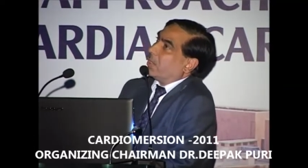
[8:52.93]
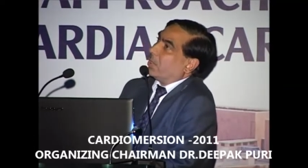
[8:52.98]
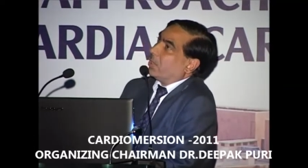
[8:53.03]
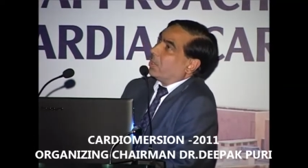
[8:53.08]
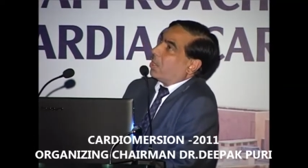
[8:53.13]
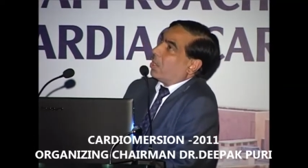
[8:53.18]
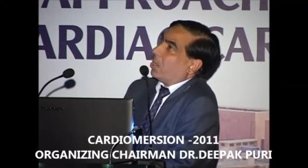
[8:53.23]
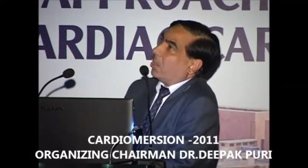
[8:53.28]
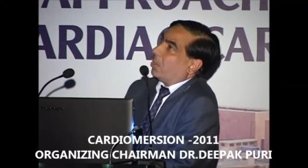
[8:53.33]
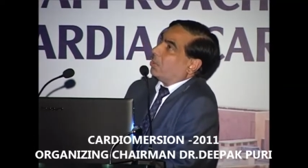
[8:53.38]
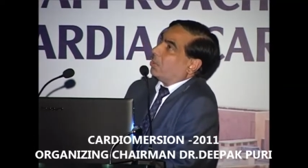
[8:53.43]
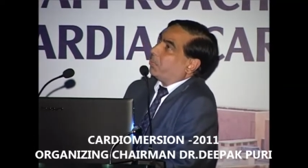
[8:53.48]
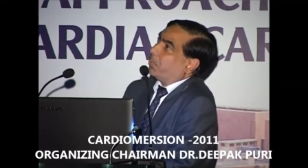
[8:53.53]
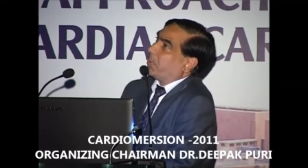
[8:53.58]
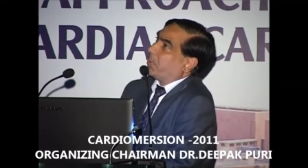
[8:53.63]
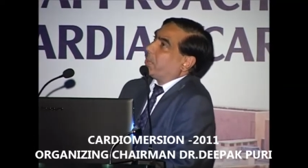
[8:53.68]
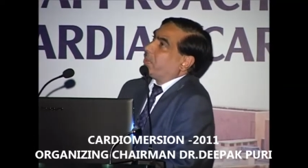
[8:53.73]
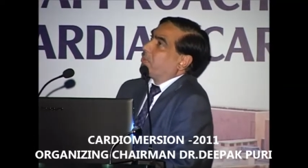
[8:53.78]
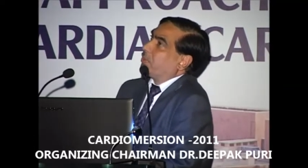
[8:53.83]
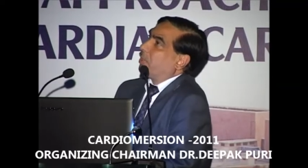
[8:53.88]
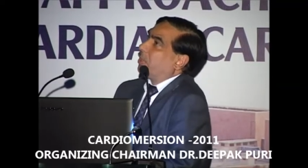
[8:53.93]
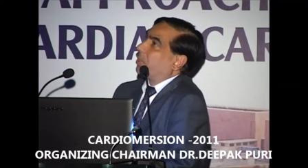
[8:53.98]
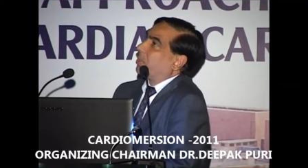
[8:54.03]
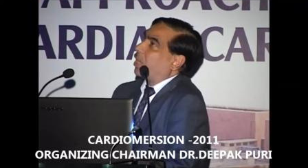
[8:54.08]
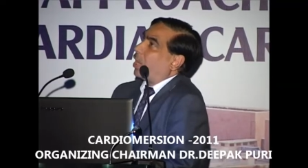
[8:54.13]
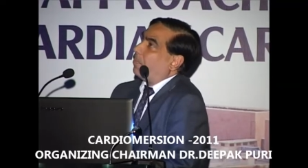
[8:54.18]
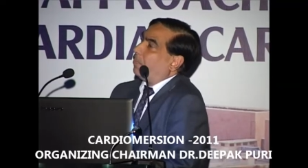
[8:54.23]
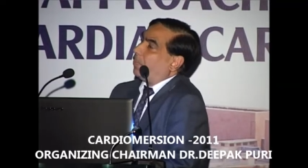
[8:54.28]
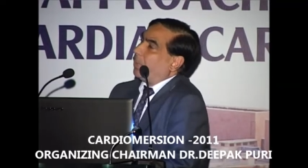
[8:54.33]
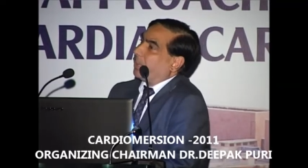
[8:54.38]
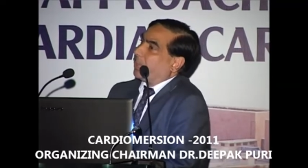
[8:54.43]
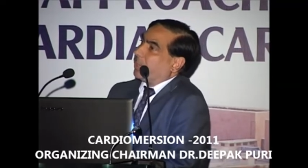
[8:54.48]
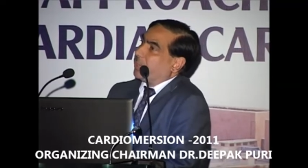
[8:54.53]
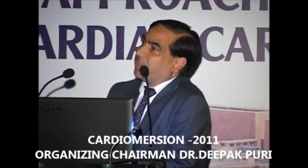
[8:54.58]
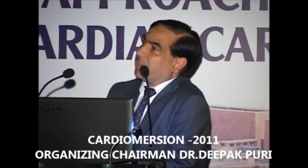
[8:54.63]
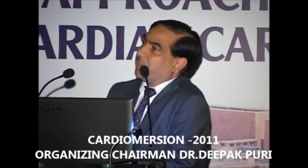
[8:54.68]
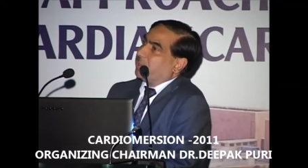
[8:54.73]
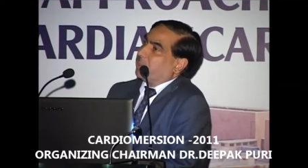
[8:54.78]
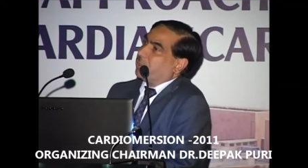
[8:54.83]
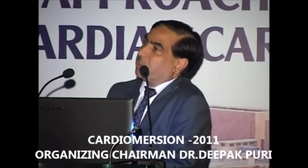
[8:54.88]
Now, the potential
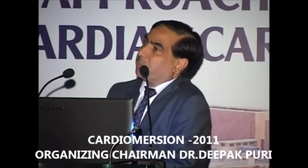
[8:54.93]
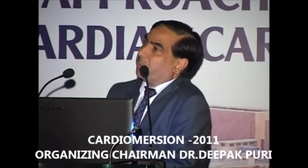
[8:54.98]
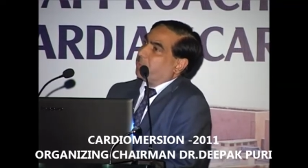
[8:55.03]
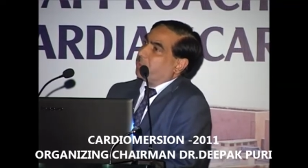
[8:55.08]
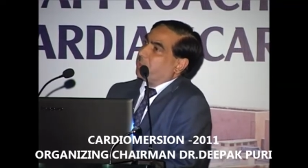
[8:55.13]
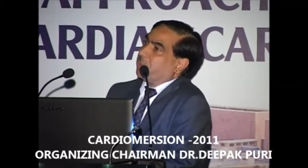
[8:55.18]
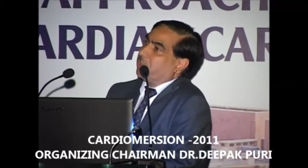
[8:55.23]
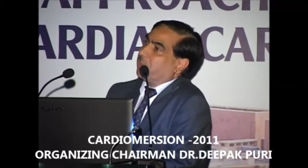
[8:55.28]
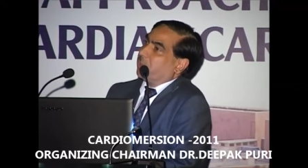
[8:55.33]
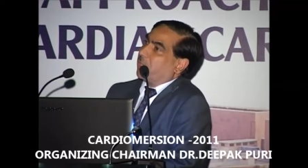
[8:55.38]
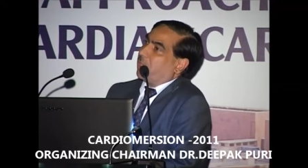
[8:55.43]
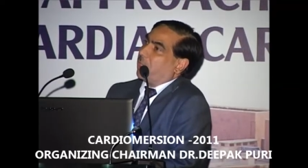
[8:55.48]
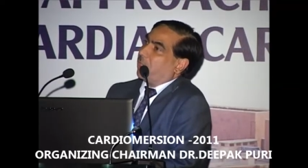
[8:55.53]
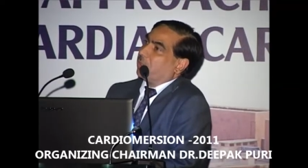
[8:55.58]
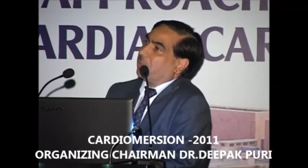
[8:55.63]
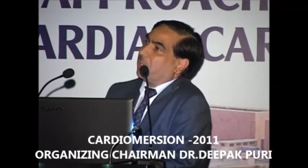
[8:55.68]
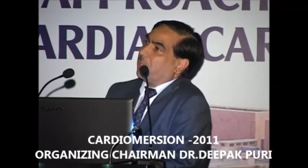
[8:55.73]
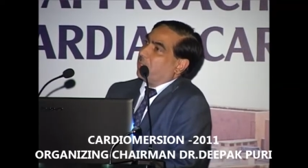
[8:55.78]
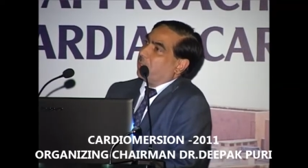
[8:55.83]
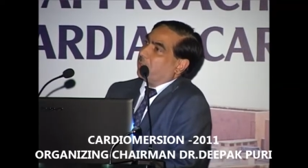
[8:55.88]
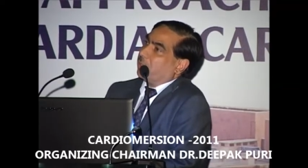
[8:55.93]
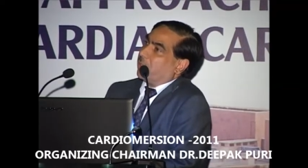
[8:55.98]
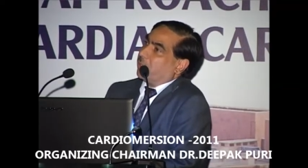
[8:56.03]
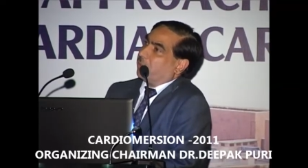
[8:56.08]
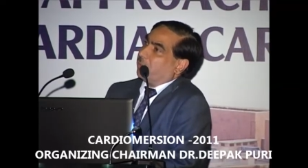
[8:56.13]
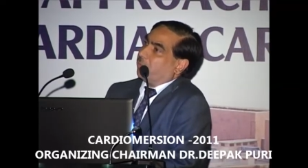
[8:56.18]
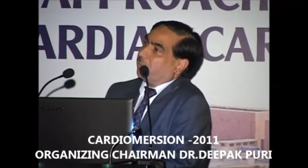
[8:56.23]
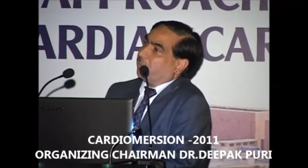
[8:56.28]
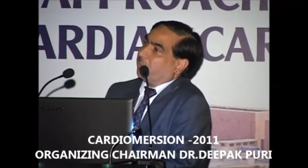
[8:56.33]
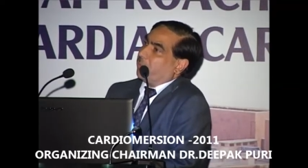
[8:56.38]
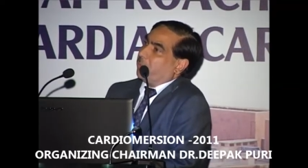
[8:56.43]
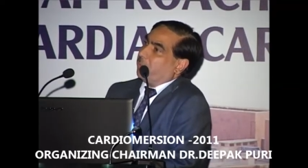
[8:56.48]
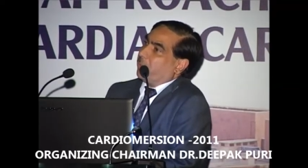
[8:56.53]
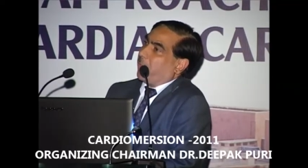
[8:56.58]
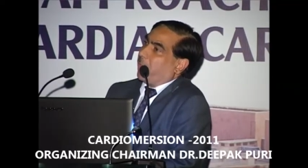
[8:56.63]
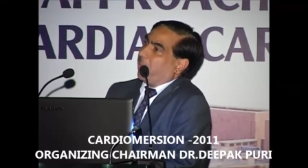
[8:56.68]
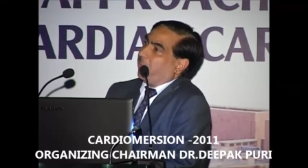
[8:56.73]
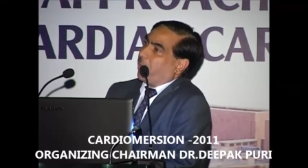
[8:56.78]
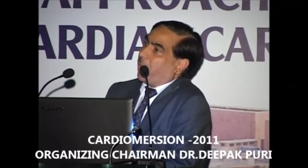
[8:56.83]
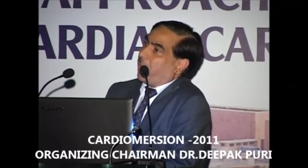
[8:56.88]
complications this procedure are that we
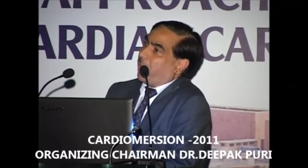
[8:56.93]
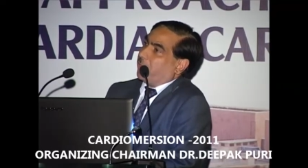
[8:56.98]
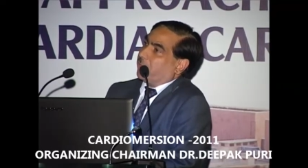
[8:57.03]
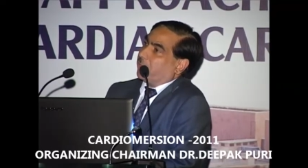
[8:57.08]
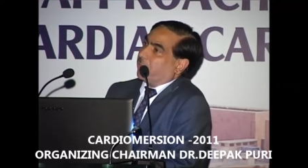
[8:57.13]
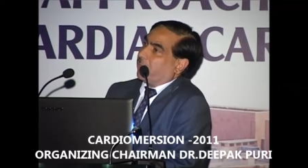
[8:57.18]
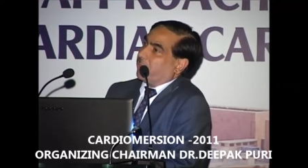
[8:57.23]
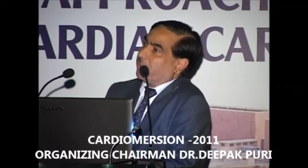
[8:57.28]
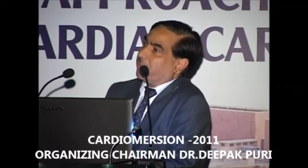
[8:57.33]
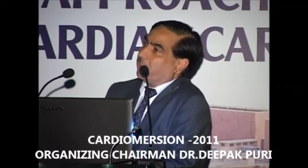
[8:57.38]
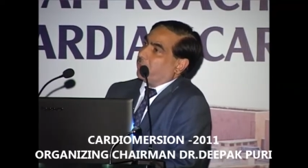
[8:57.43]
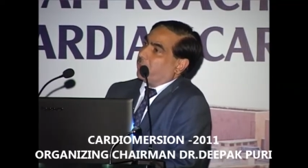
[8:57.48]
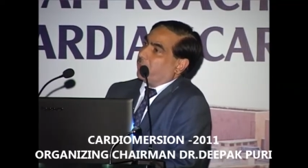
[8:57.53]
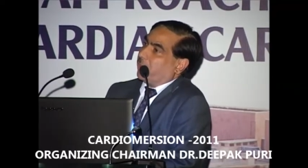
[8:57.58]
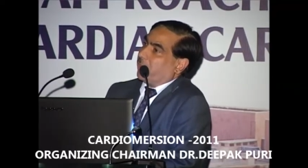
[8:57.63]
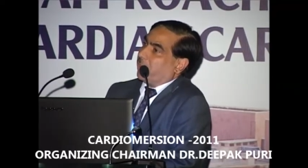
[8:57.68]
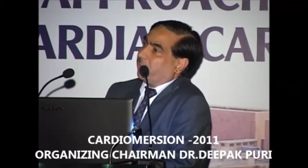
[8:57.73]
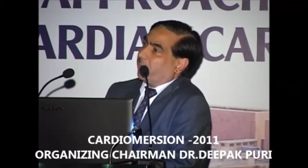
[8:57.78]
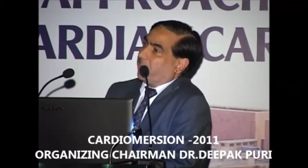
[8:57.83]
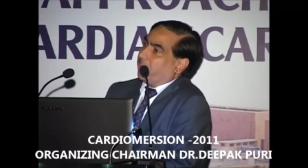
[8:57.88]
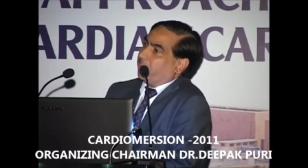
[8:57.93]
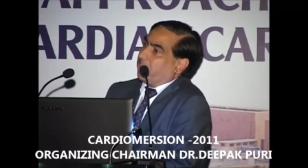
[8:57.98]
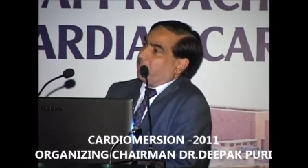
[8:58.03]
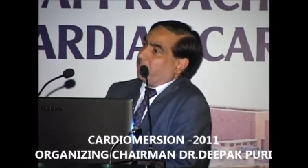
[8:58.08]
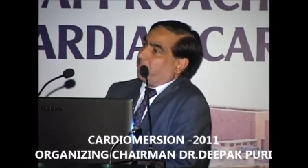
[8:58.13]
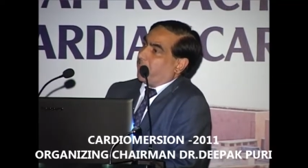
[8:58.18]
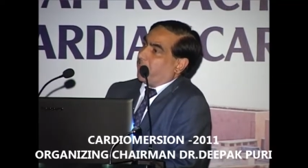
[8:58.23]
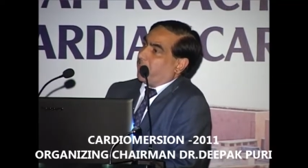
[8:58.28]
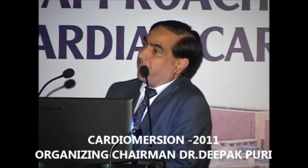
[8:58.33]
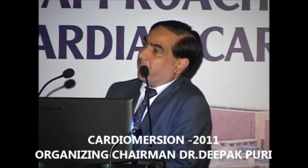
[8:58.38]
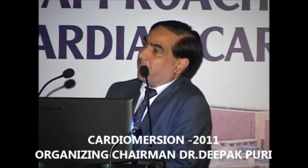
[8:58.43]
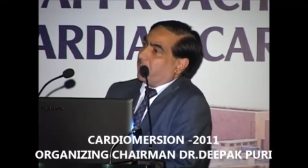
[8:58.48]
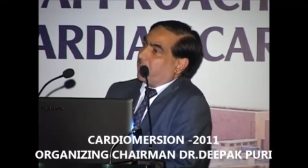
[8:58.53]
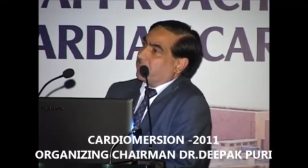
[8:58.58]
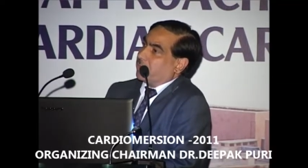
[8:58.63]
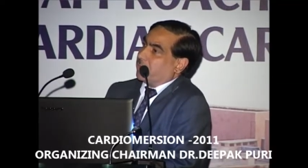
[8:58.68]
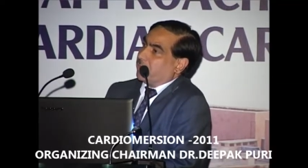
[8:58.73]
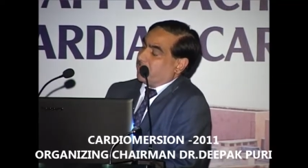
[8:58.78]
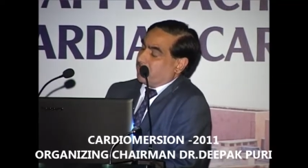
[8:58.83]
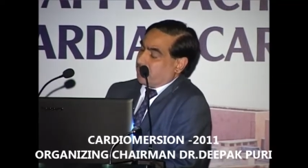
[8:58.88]
may have a high threshold, and one of the important
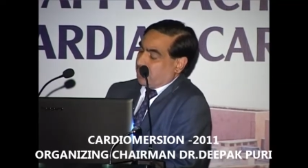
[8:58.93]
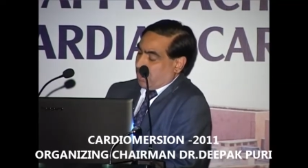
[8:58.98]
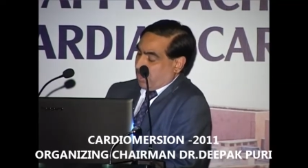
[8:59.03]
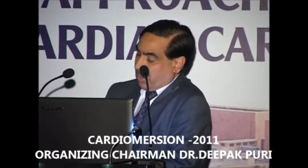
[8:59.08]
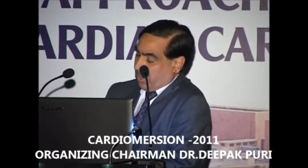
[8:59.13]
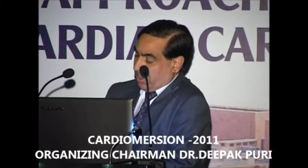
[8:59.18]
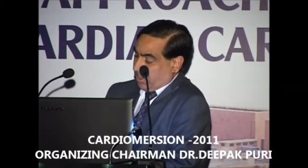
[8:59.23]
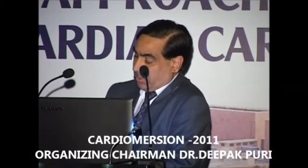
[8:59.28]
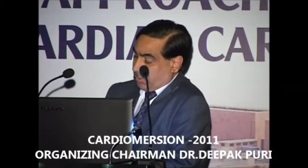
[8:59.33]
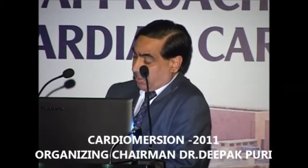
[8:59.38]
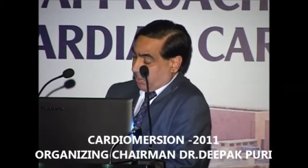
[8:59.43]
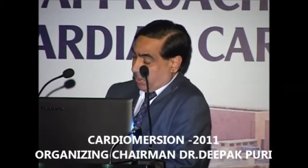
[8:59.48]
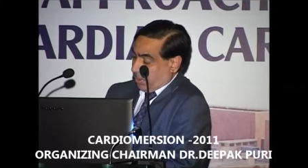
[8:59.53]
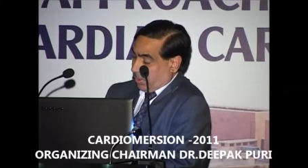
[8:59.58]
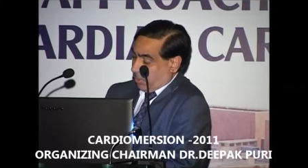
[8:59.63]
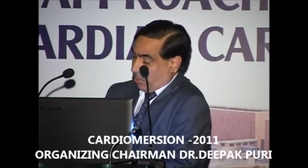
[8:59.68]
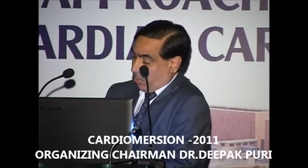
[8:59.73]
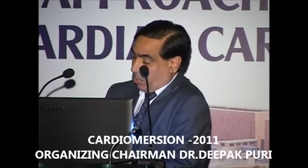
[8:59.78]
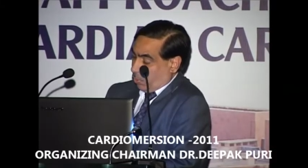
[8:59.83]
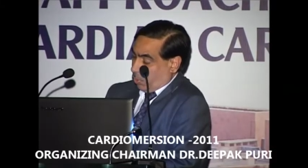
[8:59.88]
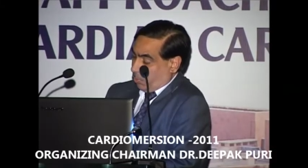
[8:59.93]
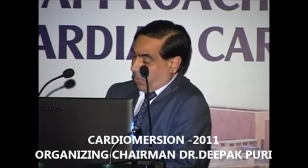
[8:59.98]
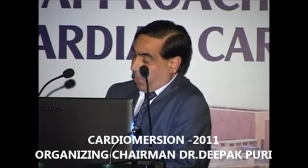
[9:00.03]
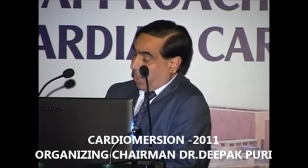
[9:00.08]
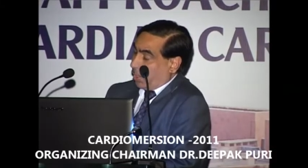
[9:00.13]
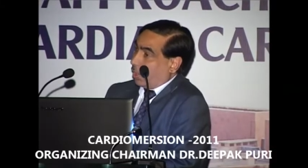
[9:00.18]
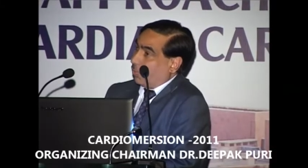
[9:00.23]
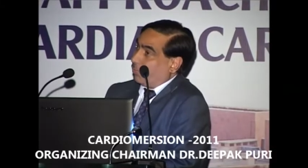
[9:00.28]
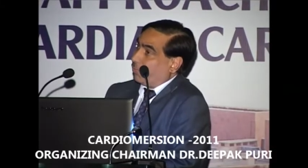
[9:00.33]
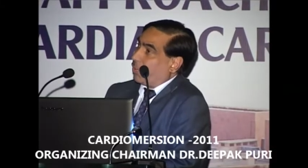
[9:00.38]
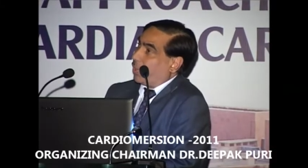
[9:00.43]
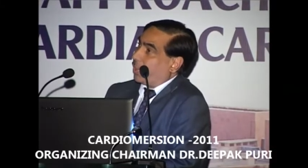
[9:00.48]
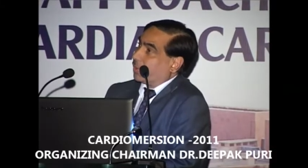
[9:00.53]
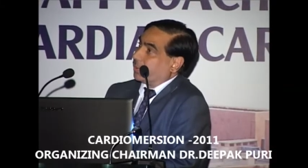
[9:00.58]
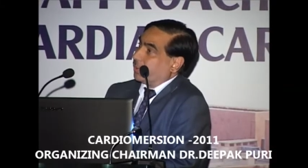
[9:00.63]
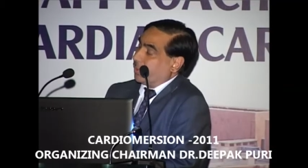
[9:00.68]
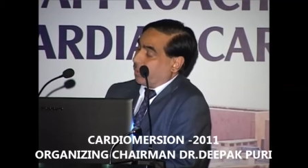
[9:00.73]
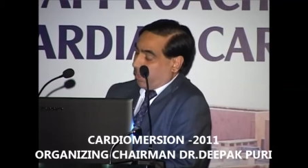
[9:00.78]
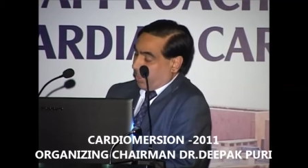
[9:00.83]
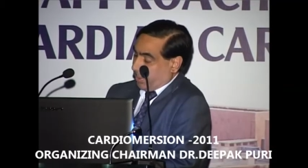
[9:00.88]
causes is old myocardial
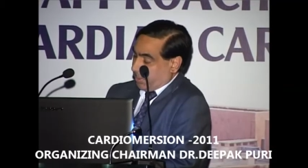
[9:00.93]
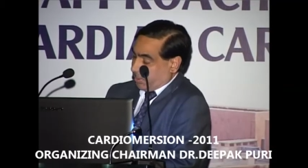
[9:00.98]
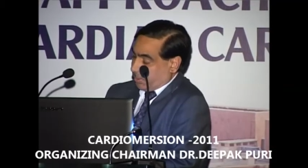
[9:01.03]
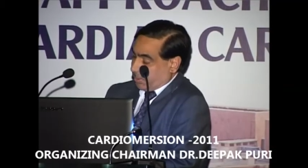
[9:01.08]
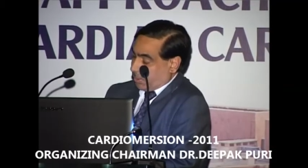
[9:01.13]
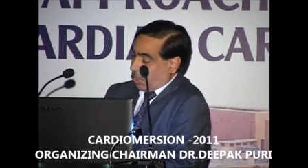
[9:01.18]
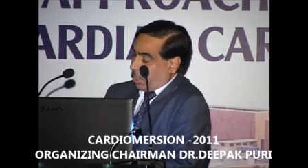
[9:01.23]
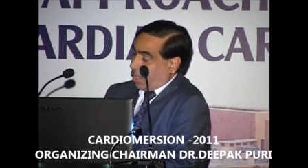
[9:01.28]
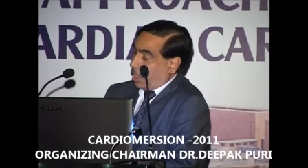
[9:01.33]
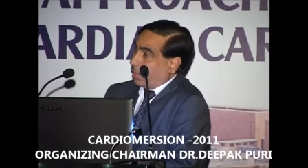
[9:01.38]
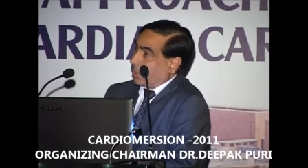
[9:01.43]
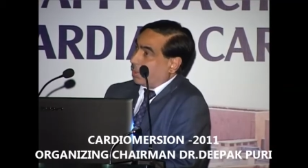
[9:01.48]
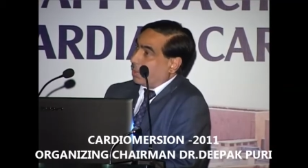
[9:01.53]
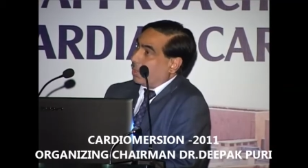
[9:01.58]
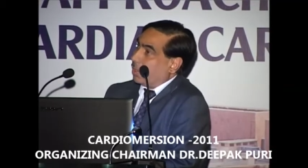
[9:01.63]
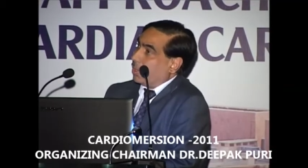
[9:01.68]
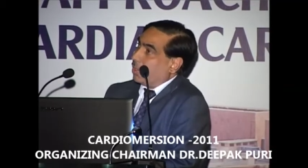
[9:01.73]
infarction and scar.